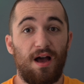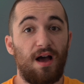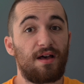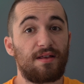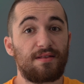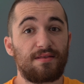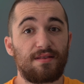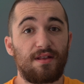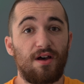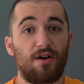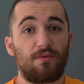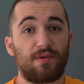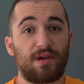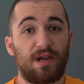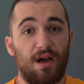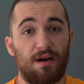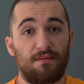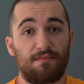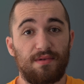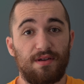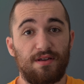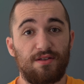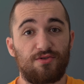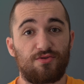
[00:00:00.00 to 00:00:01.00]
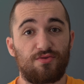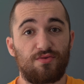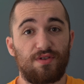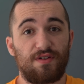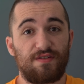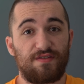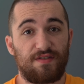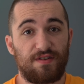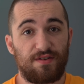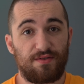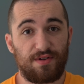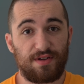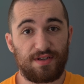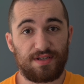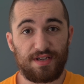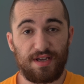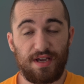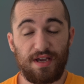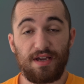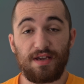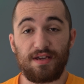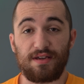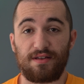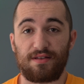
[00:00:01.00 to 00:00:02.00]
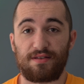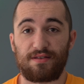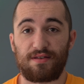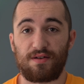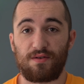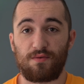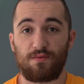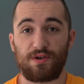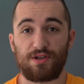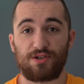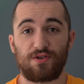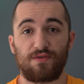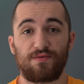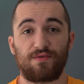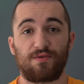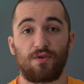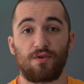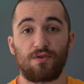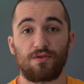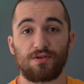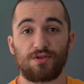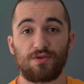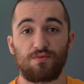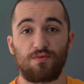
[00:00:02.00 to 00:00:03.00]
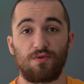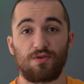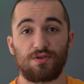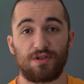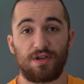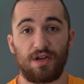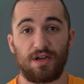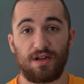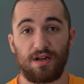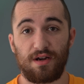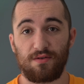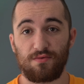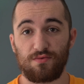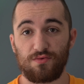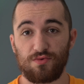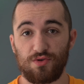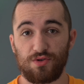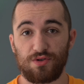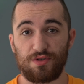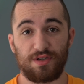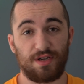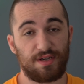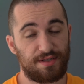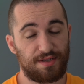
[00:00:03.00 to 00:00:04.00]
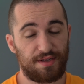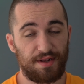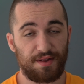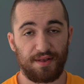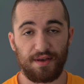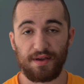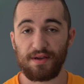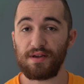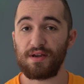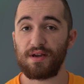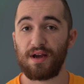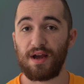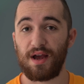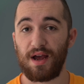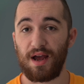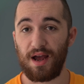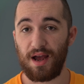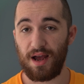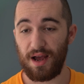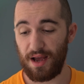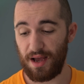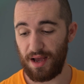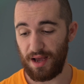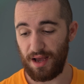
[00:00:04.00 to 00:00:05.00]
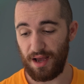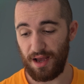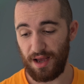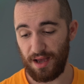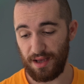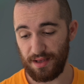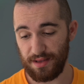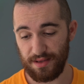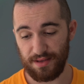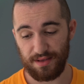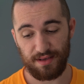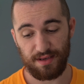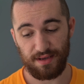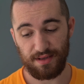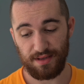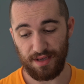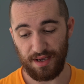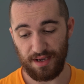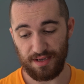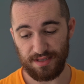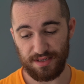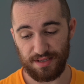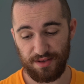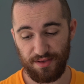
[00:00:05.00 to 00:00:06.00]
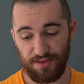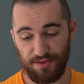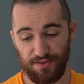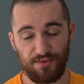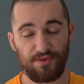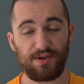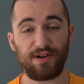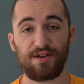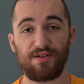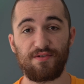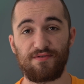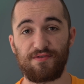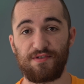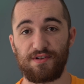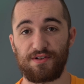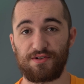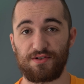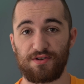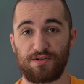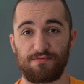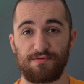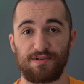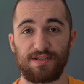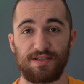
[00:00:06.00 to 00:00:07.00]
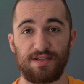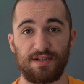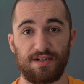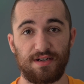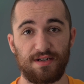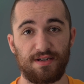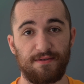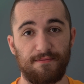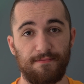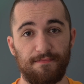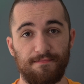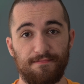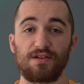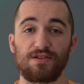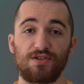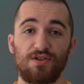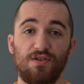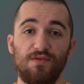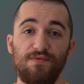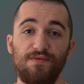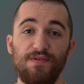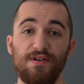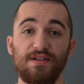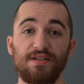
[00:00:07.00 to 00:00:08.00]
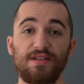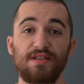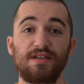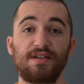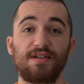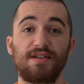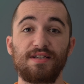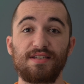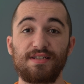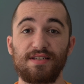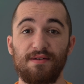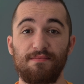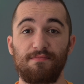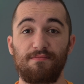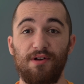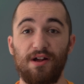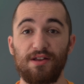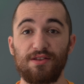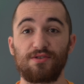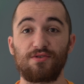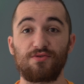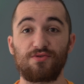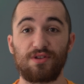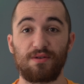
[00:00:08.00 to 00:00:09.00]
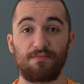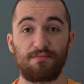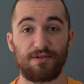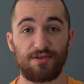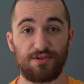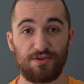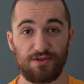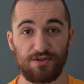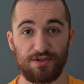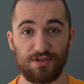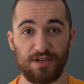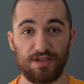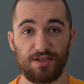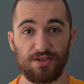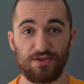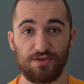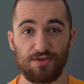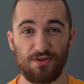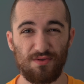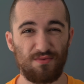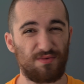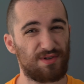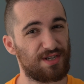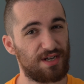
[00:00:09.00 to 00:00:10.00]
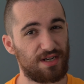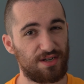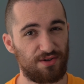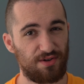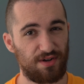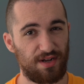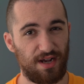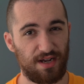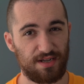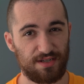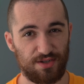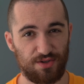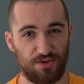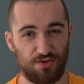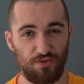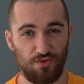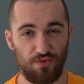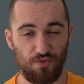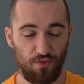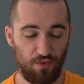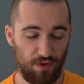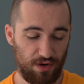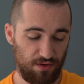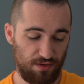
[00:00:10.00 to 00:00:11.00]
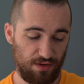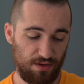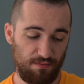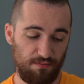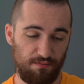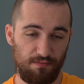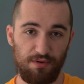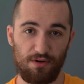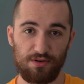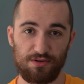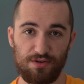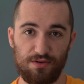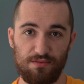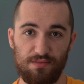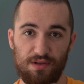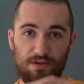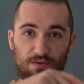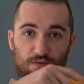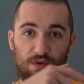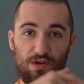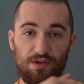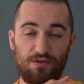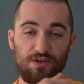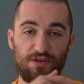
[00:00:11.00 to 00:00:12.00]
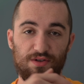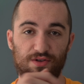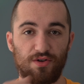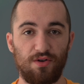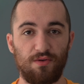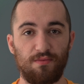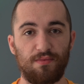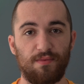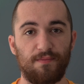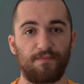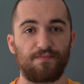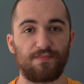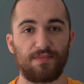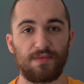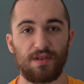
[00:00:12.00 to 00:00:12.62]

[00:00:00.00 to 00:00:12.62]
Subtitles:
And now we come into the Series 8, which of course was announced yesterday, and it has three new features basically. So firstly, it's a brand new temperature sensor, which actually has two, one on the bottom and one on the top,